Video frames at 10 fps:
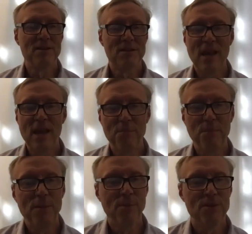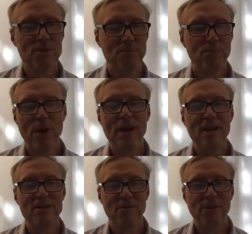scan people's
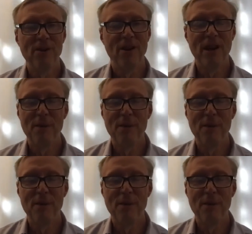brains and figure out